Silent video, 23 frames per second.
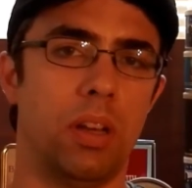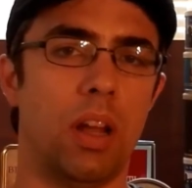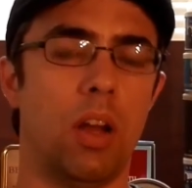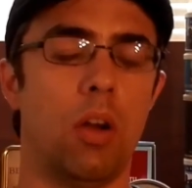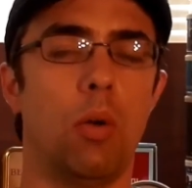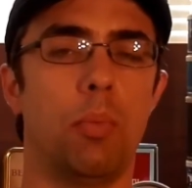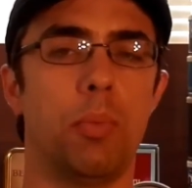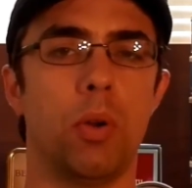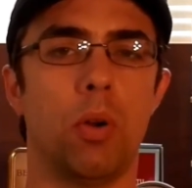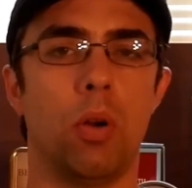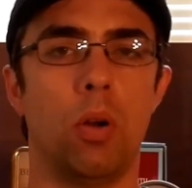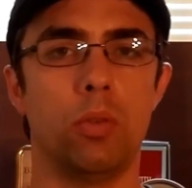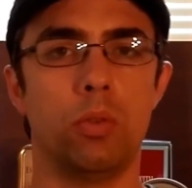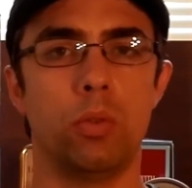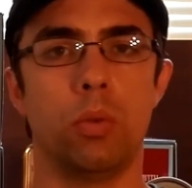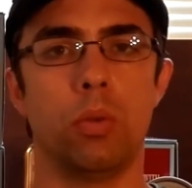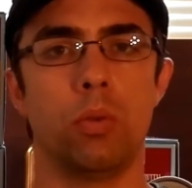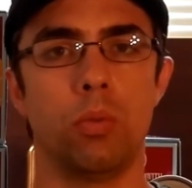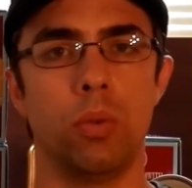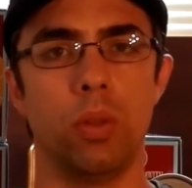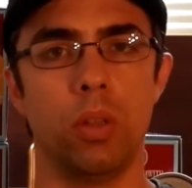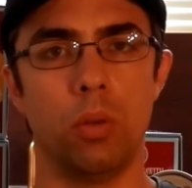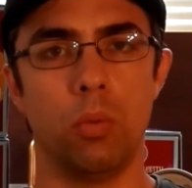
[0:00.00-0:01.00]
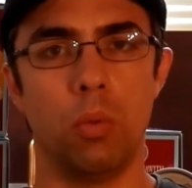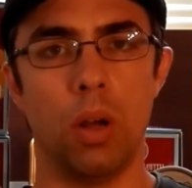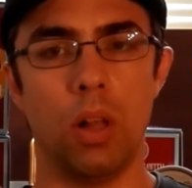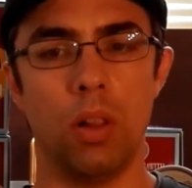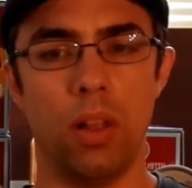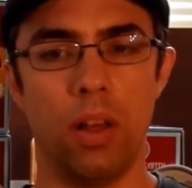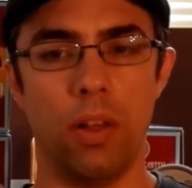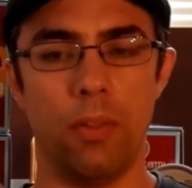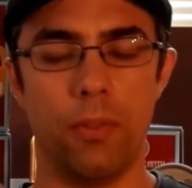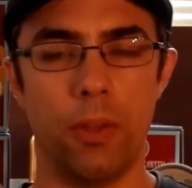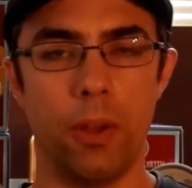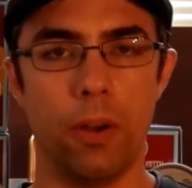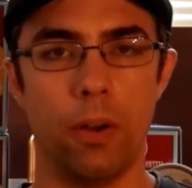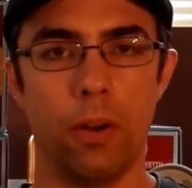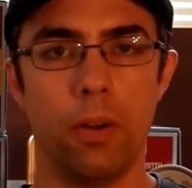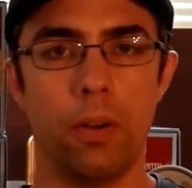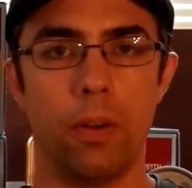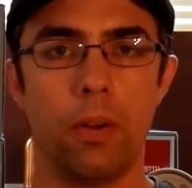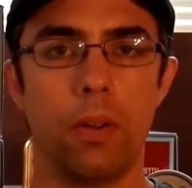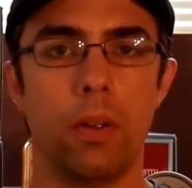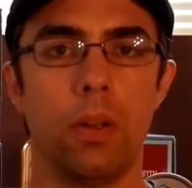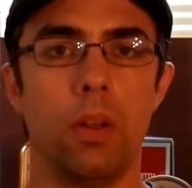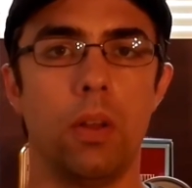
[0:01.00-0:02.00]
I hope you're all doing really well out there.
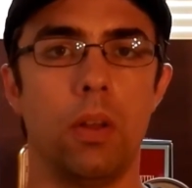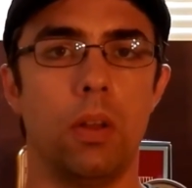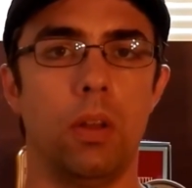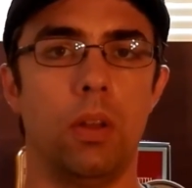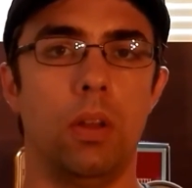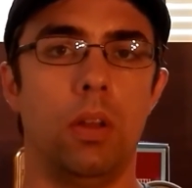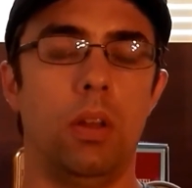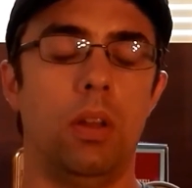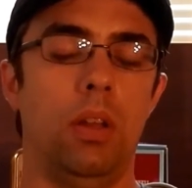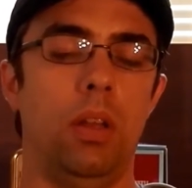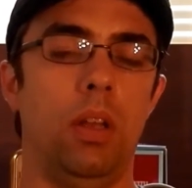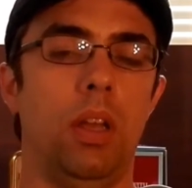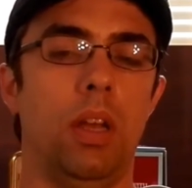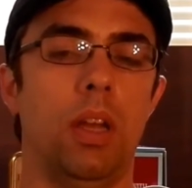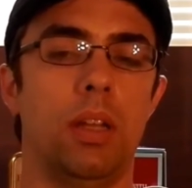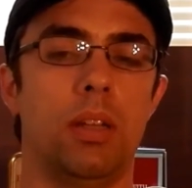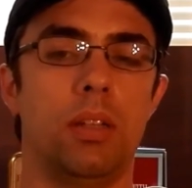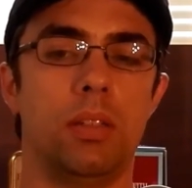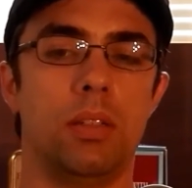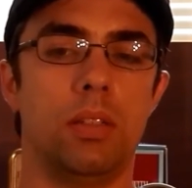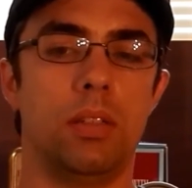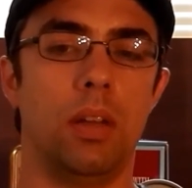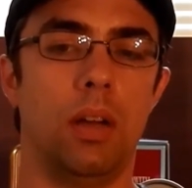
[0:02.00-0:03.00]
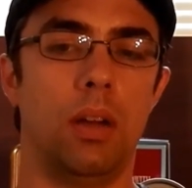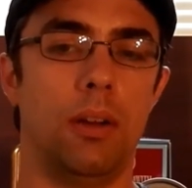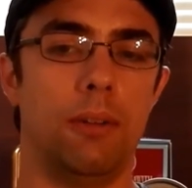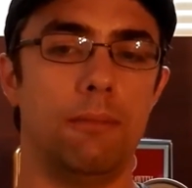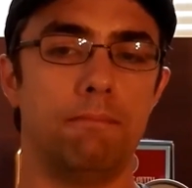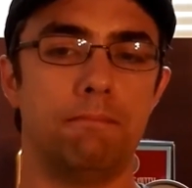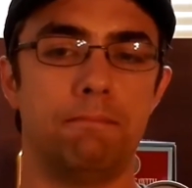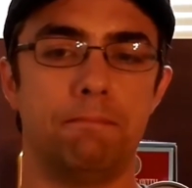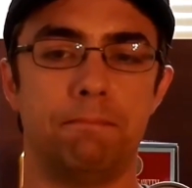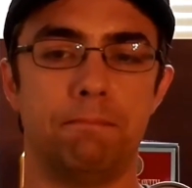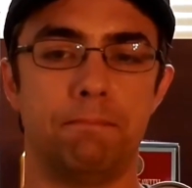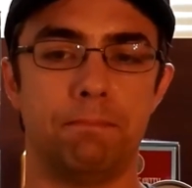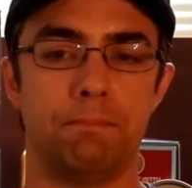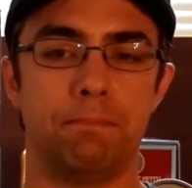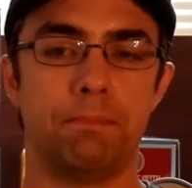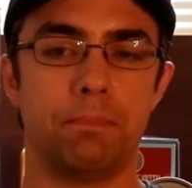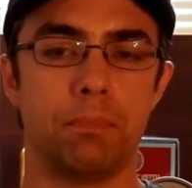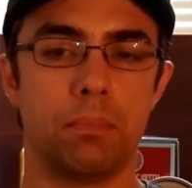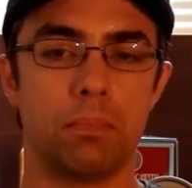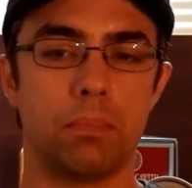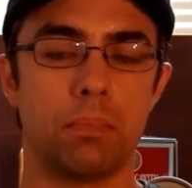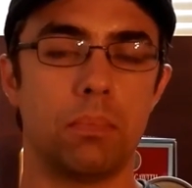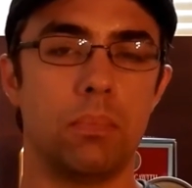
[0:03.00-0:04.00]
And
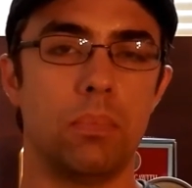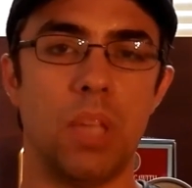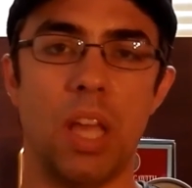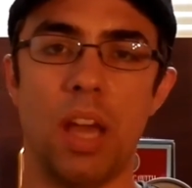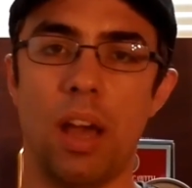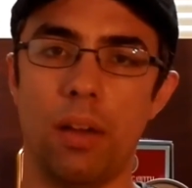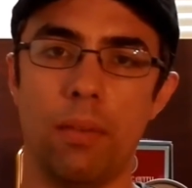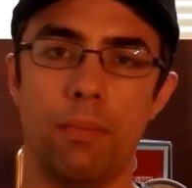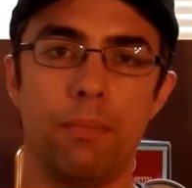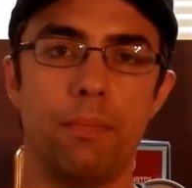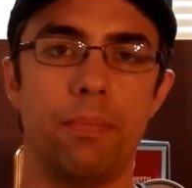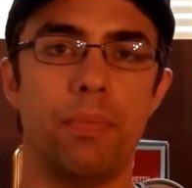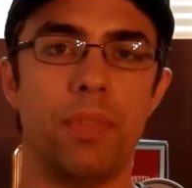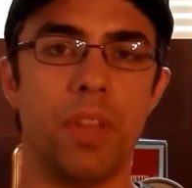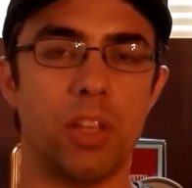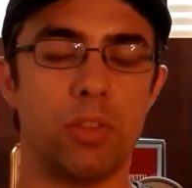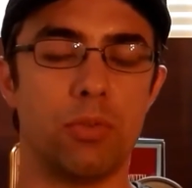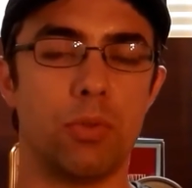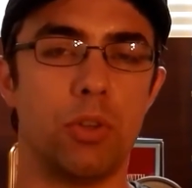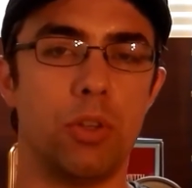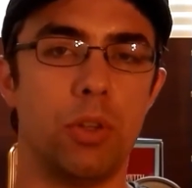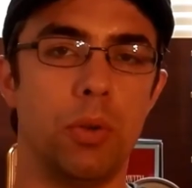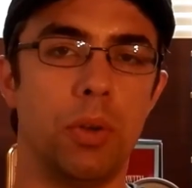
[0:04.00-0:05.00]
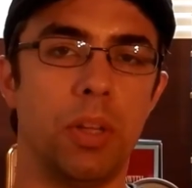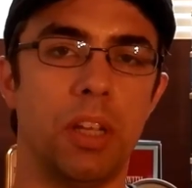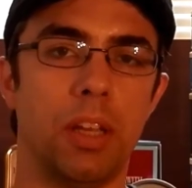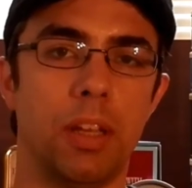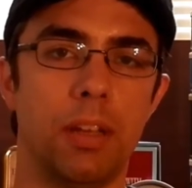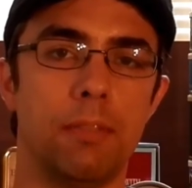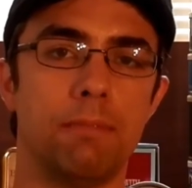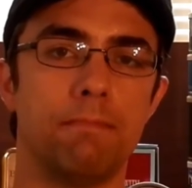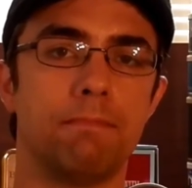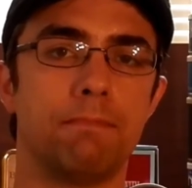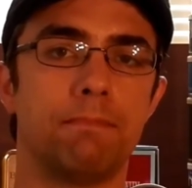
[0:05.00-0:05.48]
yeah, thanks for tuning in.